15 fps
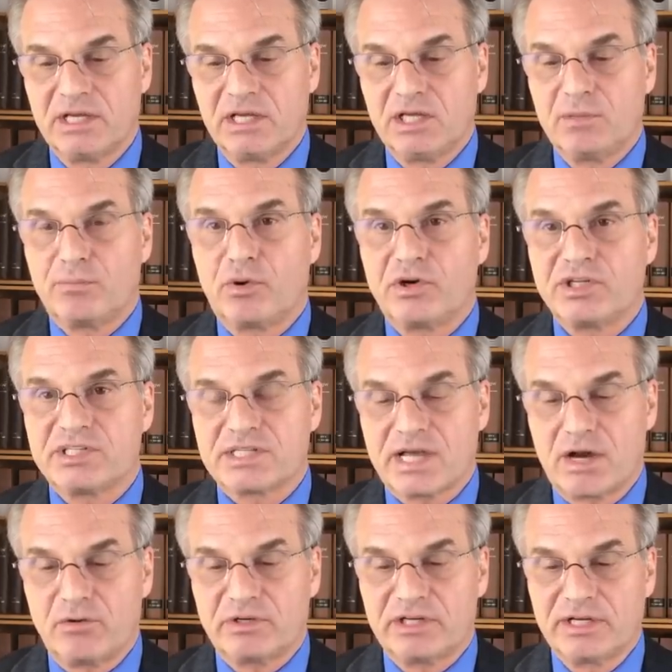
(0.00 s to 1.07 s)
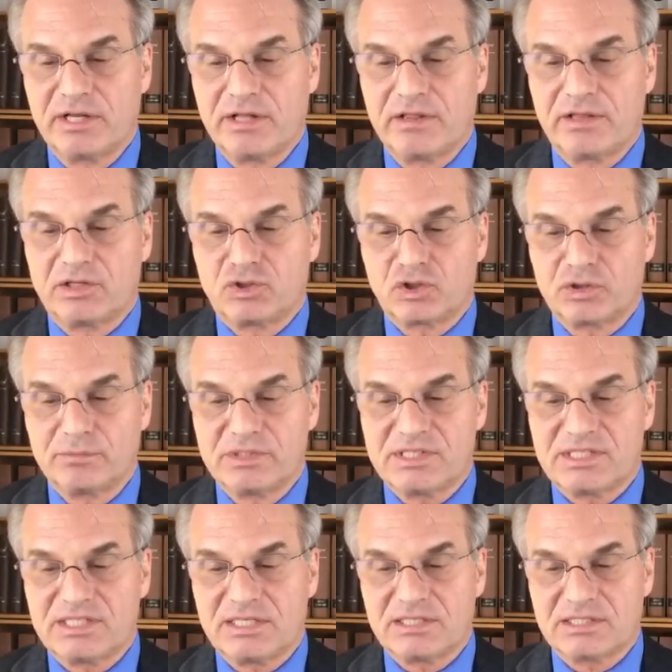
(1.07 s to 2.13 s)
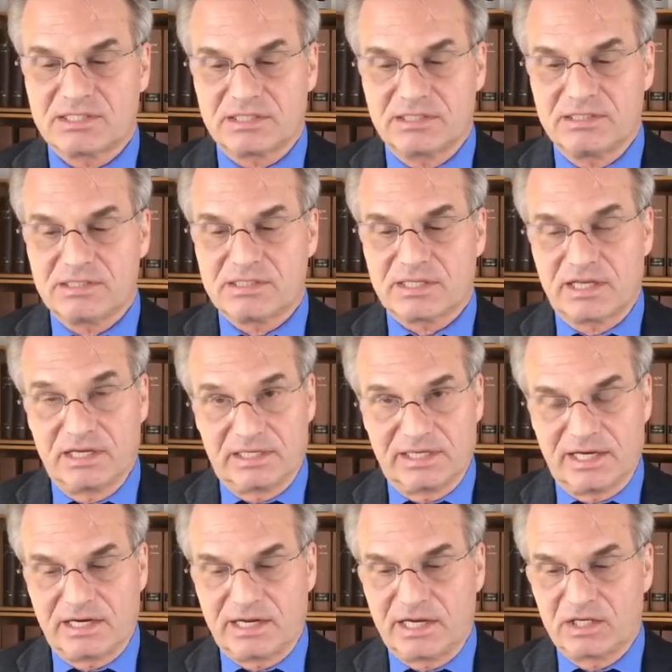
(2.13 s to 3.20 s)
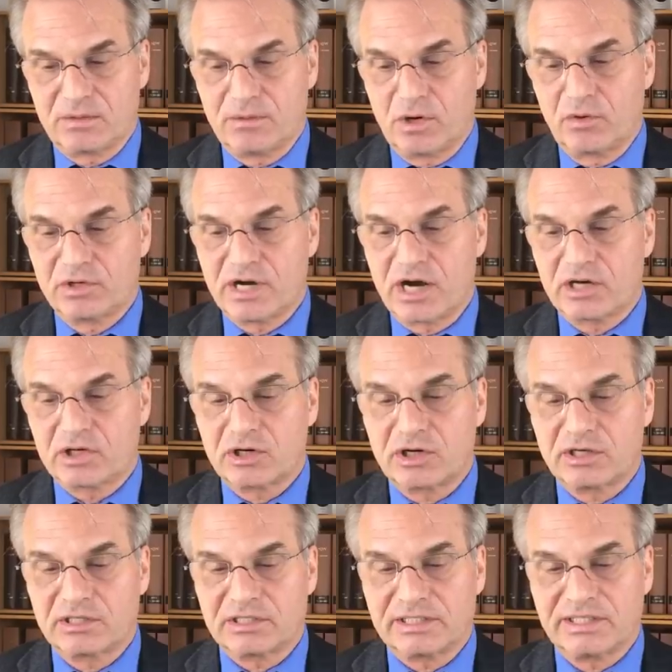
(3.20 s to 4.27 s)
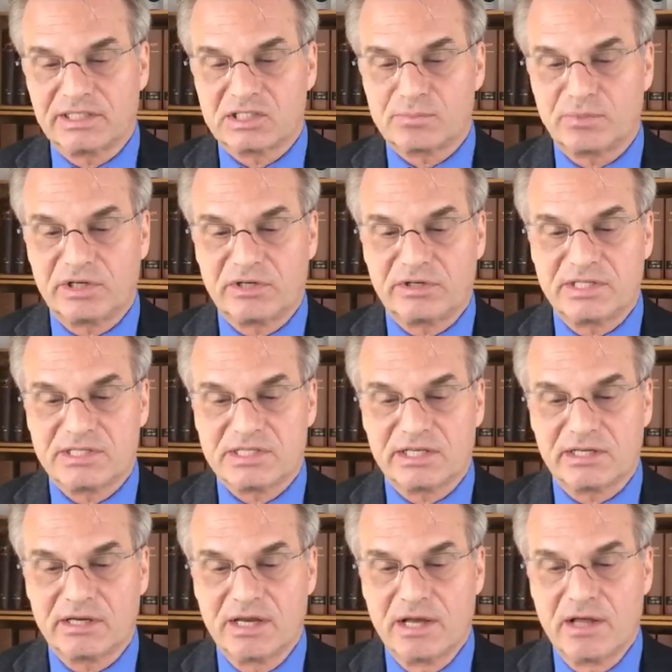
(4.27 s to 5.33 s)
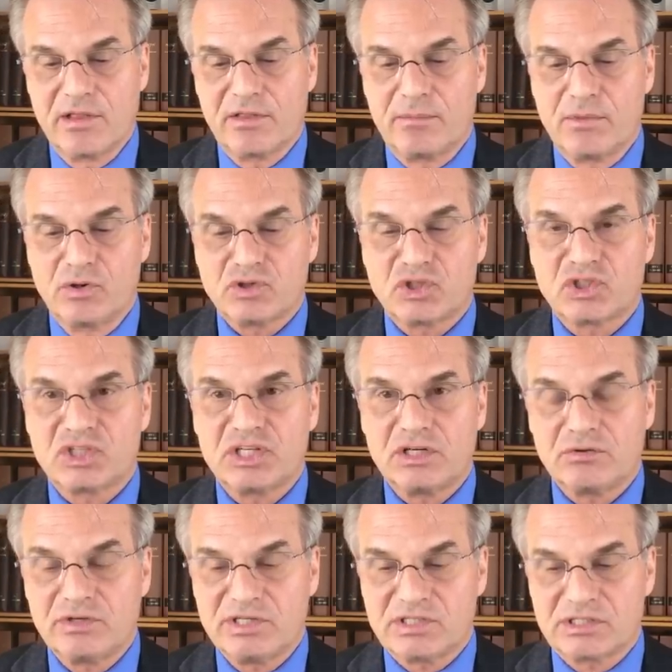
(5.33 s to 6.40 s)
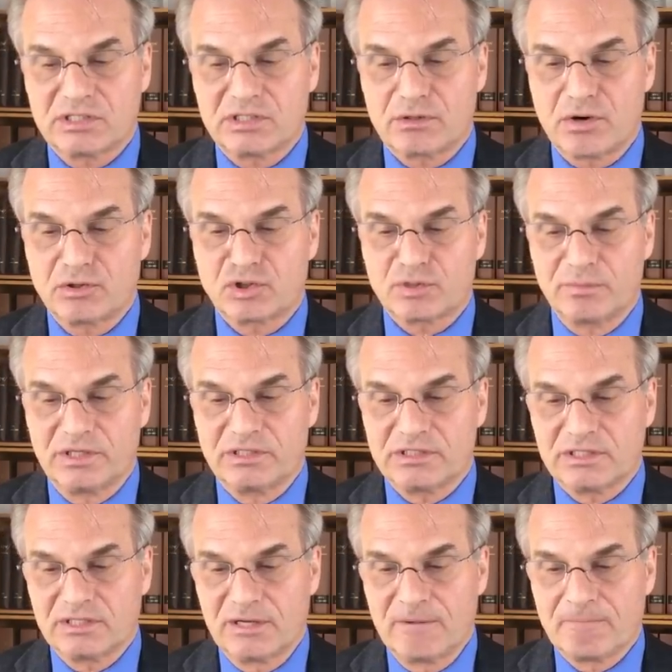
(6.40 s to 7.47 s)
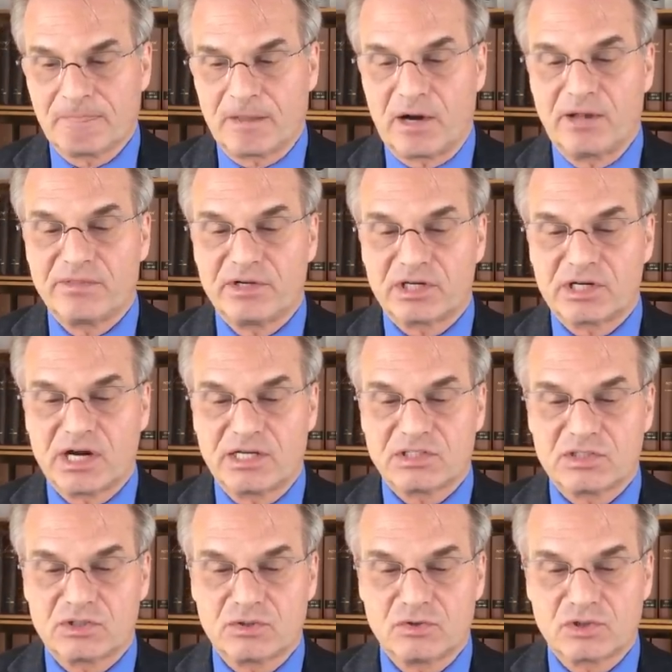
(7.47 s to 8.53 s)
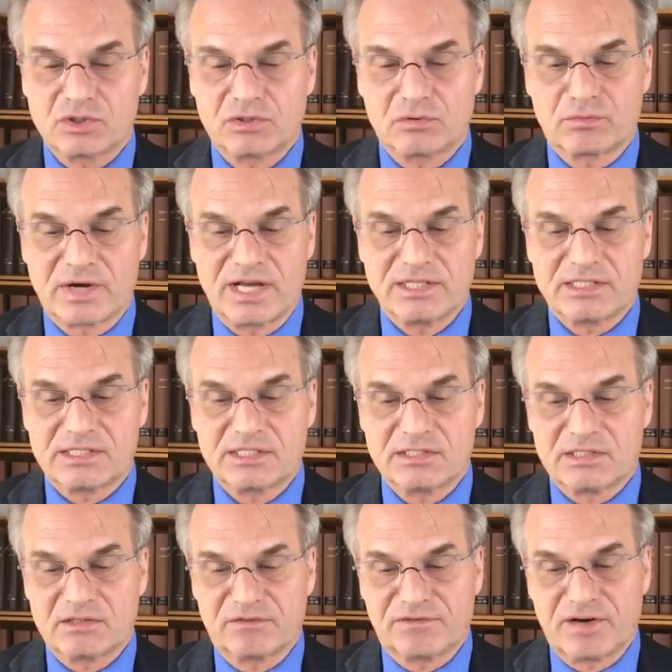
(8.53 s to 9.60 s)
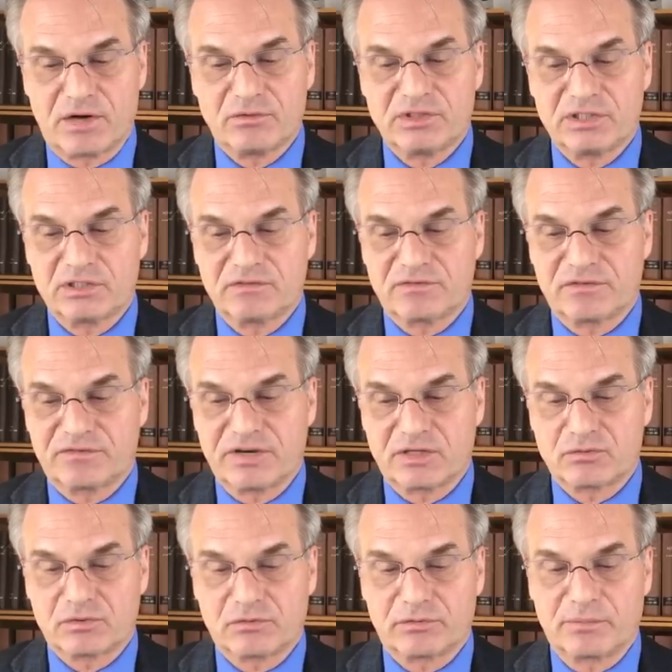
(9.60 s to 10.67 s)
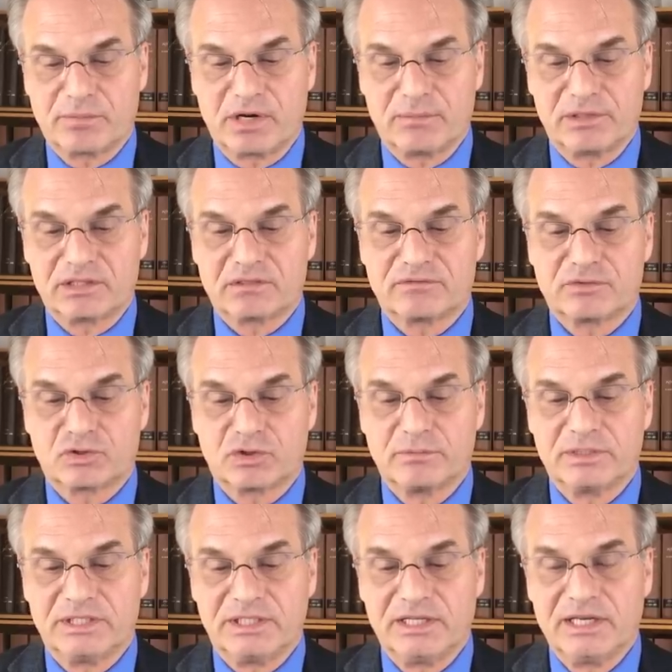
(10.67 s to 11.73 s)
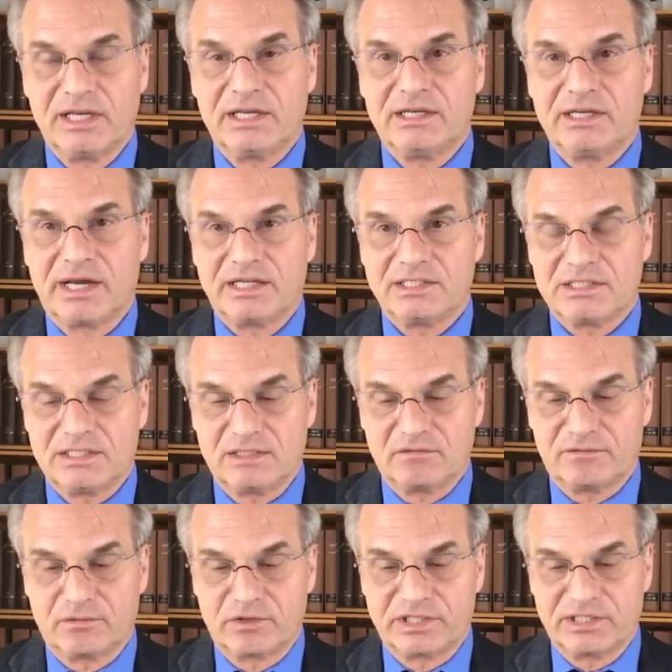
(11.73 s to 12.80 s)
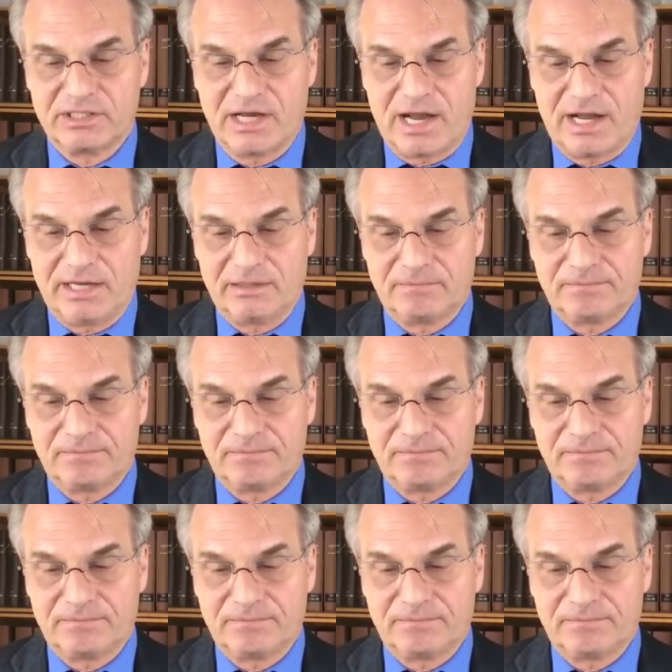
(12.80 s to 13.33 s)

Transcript: He points out that German citizens, again I quote, are currently experiencing the most serious encroachment on their constitutional rights since the founding of the Federal Republic of Germany in 1949.